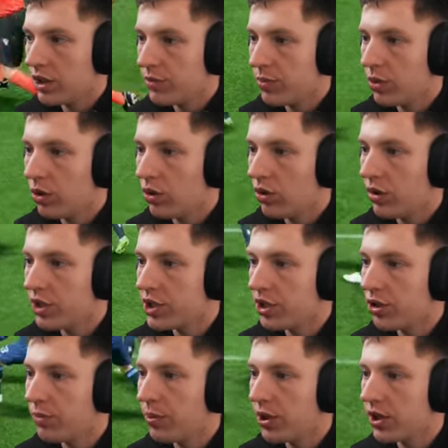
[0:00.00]
Nice ball.
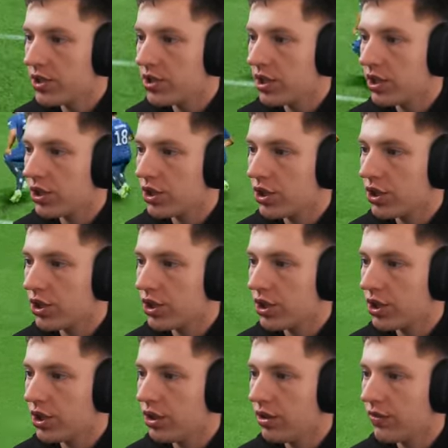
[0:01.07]
Into you,
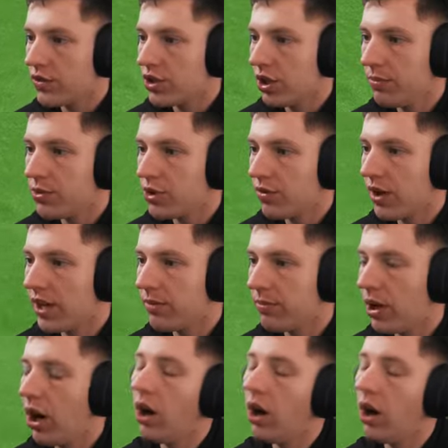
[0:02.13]
Pulisic. You've stopped your run.